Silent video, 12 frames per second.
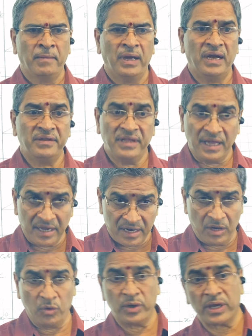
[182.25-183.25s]
and they are
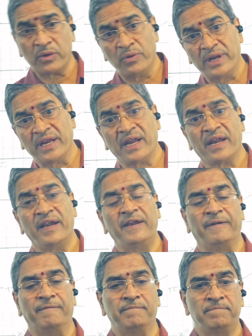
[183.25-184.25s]
now recruiting
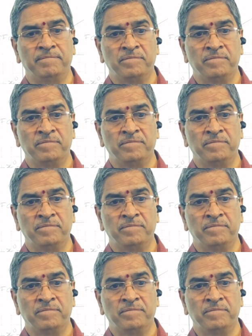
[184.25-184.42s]
again.